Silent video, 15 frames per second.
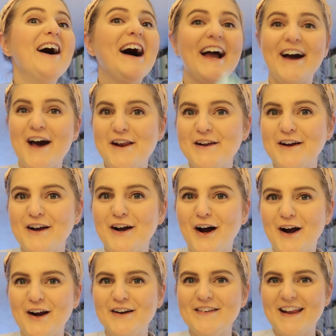I got a
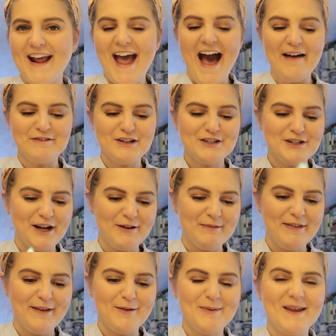card that I have to share
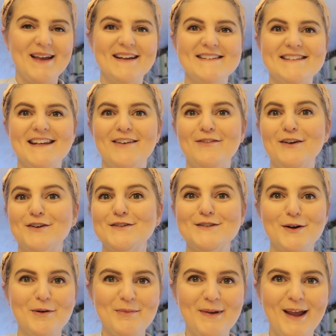with you because if you're a
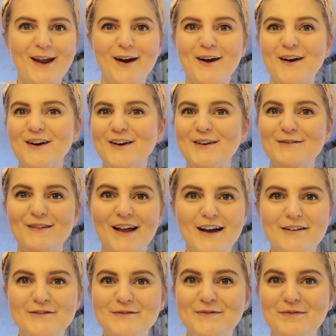soap maker or you
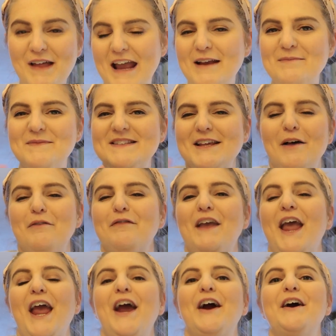love like
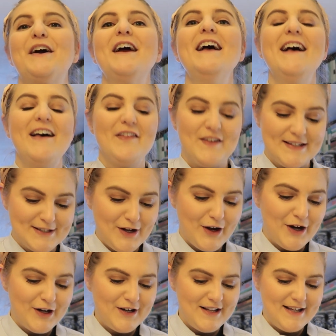self-care, this
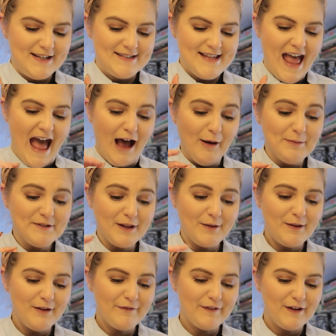card is
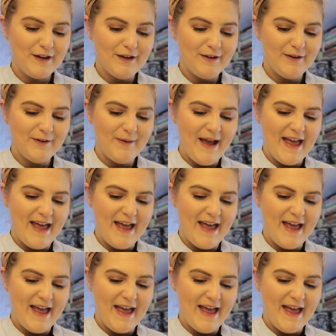absolutely for you.